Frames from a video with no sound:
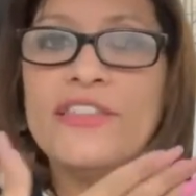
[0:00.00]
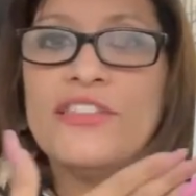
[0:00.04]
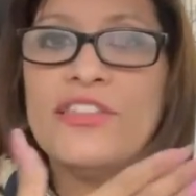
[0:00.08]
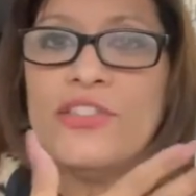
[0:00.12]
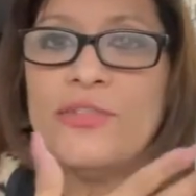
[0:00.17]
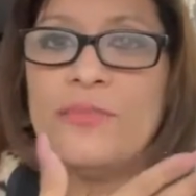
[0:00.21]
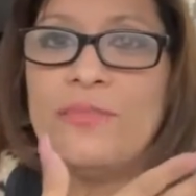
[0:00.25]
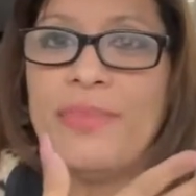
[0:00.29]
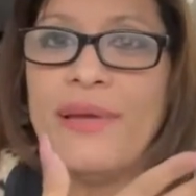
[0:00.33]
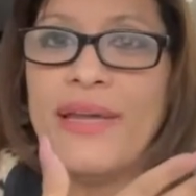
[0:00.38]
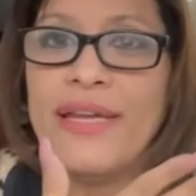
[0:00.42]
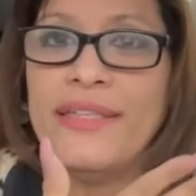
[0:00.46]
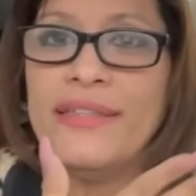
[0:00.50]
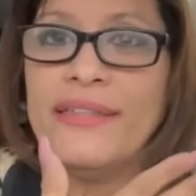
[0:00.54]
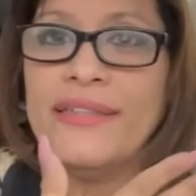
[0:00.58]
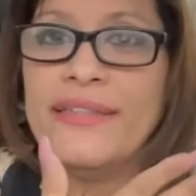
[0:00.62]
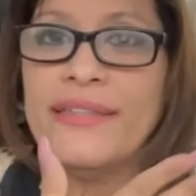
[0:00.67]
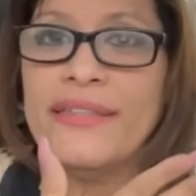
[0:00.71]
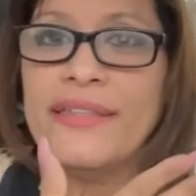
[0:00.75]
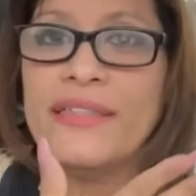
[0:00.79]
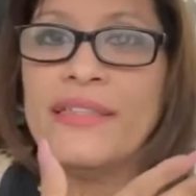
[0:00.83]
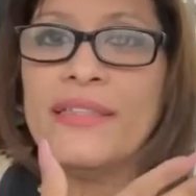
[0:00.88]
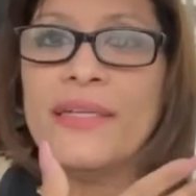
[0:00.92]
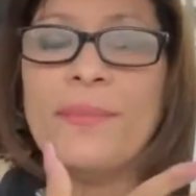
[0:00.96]
to paint
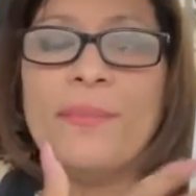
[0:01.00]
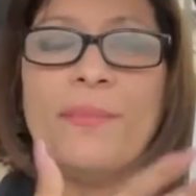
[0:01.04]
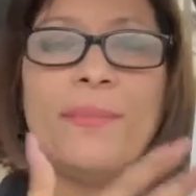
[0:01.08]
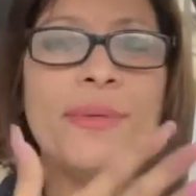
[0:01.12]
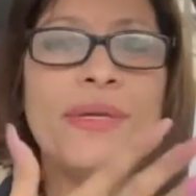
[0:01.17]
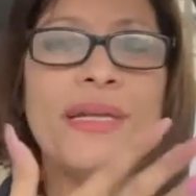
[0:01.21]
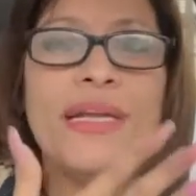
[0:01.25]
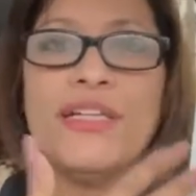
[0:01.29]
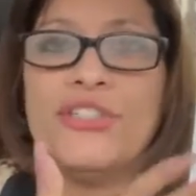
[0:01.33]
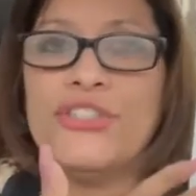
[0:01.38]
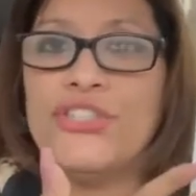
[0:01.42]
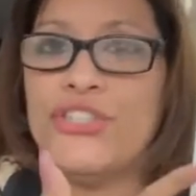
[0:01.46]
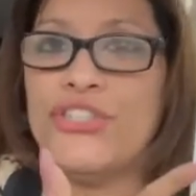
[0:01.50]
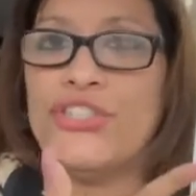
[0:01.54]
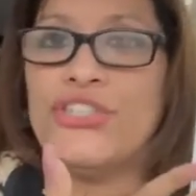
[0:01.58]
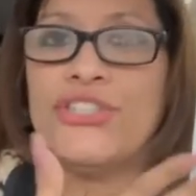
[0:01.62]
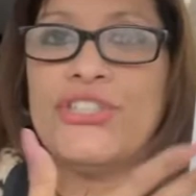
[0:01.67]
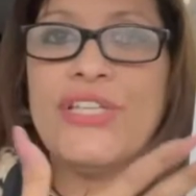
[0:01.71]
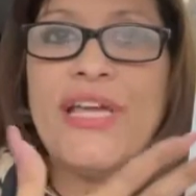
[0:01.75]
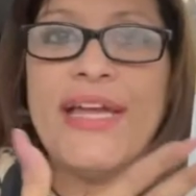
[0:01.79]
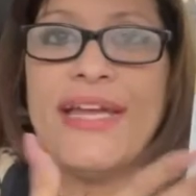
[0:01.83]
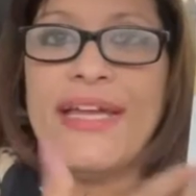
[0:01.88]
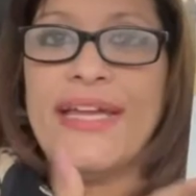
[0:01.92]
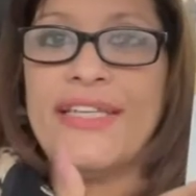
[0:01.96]
it but I
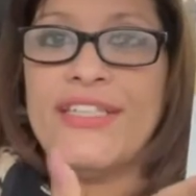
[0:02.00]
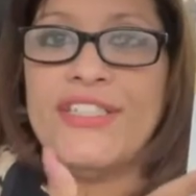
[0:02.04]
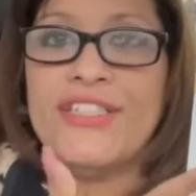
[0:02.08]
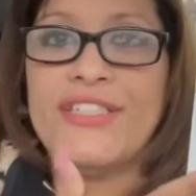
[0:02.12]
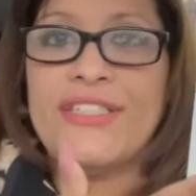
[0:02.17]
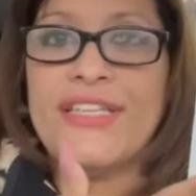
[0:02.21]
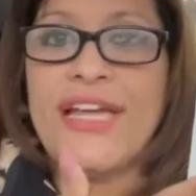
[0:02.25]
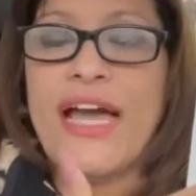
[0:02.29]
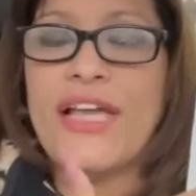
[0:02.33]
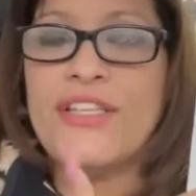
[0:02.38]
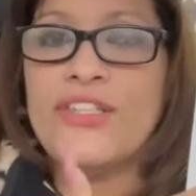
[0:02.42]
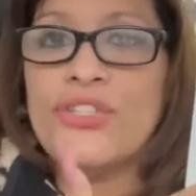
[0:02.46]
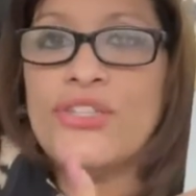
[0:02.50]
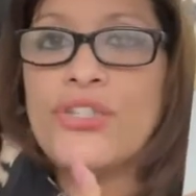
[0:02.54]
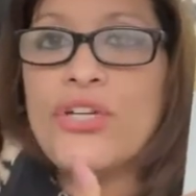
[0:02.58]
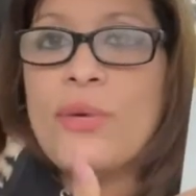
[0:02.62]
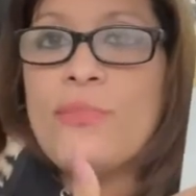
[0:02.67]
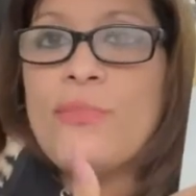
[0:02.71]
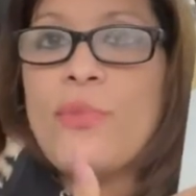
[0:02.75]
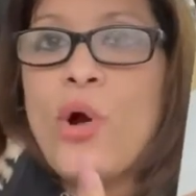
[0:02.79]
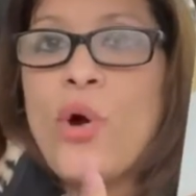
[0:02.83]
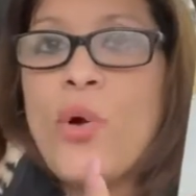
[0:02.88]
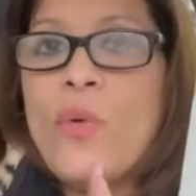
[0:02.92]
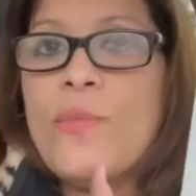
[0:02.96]
just it just had to
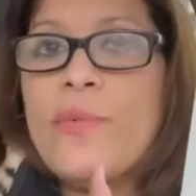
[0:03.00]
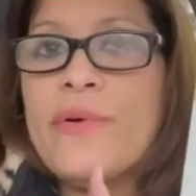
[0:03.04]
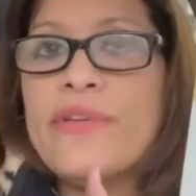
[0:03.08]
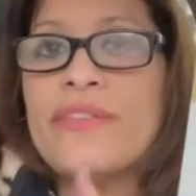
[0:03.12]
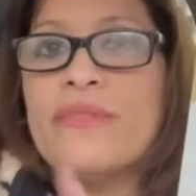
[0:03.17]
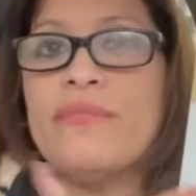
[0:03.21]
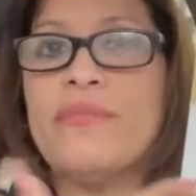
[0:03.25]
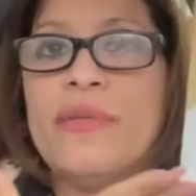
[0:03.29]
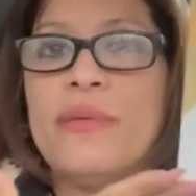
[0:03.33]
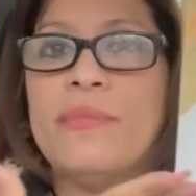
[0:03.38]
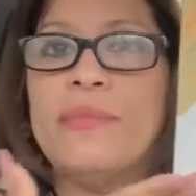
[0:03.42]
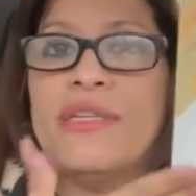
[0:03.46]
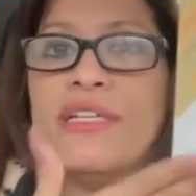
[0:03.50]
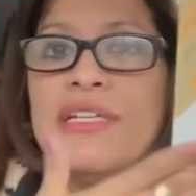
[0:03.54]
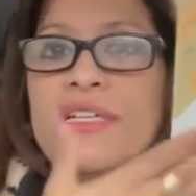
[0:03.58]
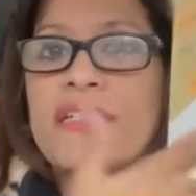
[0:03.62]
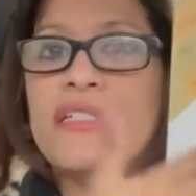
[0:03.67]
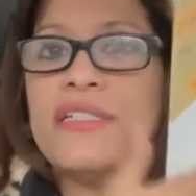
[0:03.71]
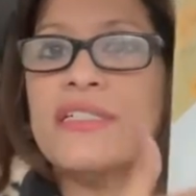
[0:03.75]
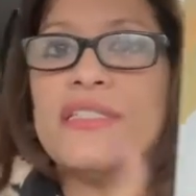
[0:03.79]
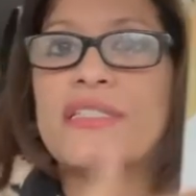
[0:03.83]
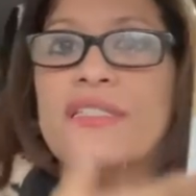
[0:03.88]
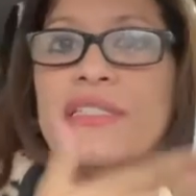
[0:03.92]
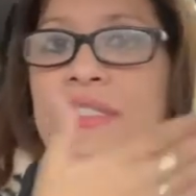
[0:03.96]
come home with me
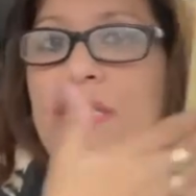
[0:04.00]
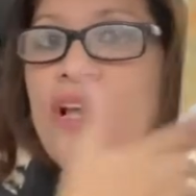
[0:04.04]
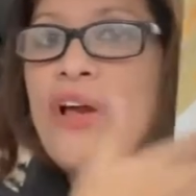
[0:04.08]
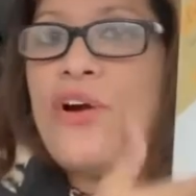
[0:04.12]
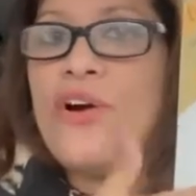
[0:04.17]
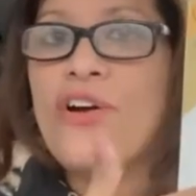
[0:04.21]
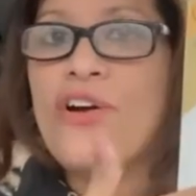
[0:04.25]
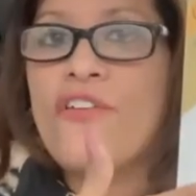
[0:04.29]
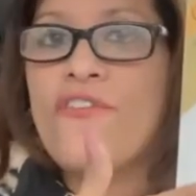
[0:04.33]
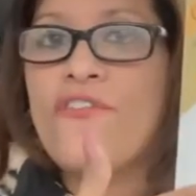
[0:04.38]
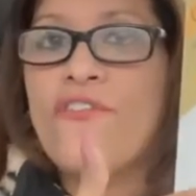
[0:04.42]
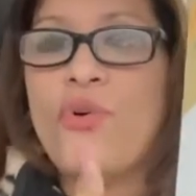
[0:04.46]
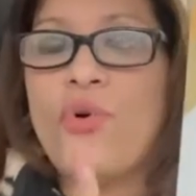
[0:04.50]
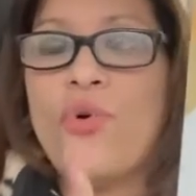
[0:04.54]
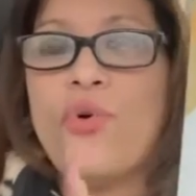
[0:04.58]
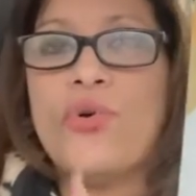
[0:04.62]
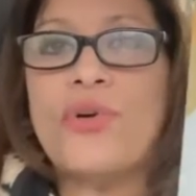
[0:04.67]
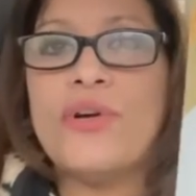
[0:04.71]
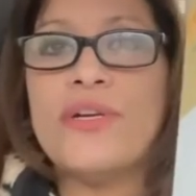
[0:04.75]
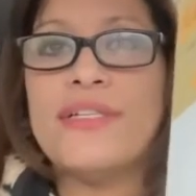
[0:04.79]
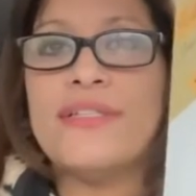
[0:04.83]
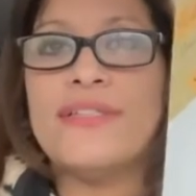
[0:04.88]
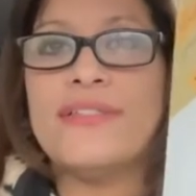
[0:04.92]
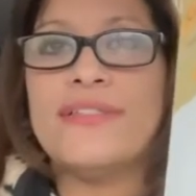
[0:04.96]
because of
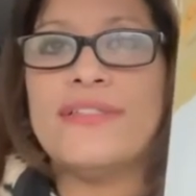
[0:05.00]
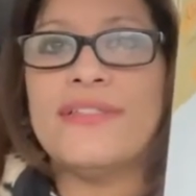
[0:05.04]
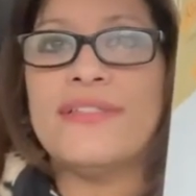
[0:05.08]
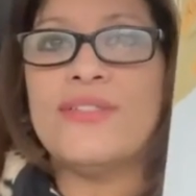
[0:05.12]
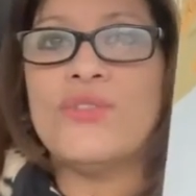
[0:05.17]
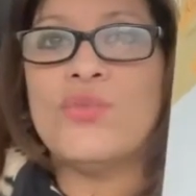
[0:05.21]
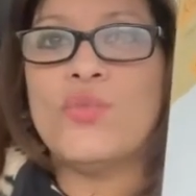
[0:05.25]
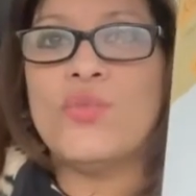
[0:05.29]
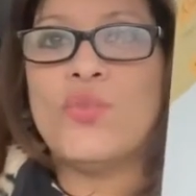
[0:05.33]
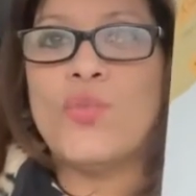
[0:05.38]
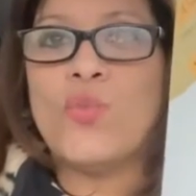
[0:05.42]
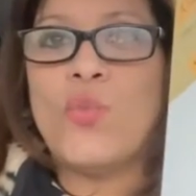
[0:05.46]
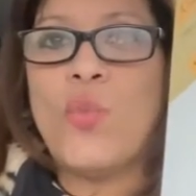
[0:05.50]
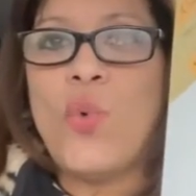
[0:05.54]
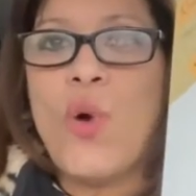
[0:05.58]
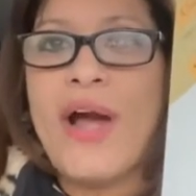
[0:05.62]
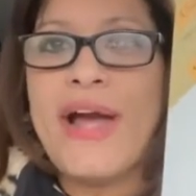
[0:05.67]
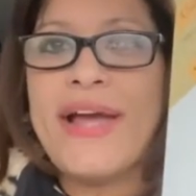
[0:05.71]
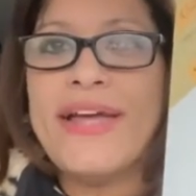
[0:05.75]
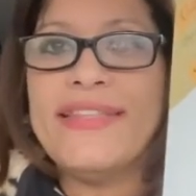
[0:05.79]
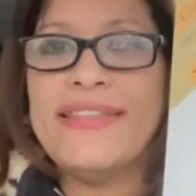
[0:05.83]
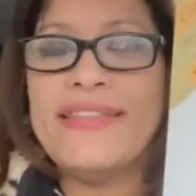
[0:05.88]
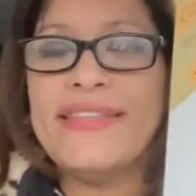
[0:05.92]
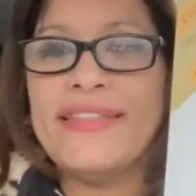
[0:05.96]
course this
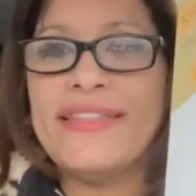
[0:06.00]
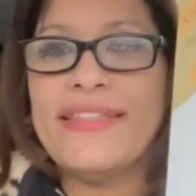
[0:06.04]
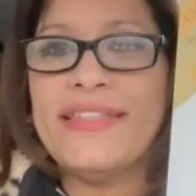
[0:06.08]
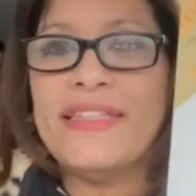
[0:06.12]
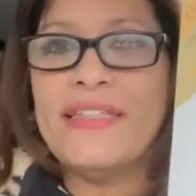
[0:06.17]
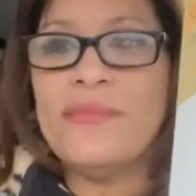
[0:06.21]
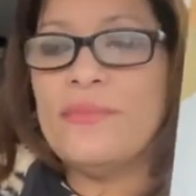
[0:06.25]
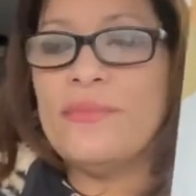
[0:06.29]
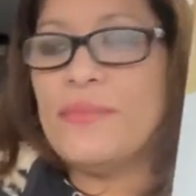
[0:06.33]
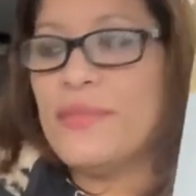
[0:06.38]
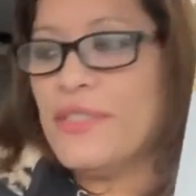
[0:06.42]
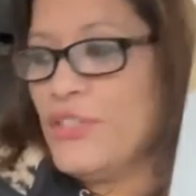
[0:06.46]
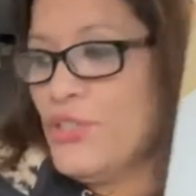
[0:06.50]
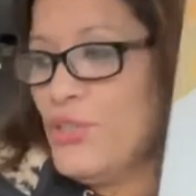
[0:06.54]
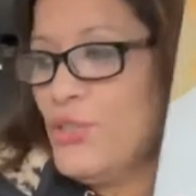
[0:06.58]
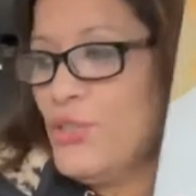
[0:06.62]
wine theme and you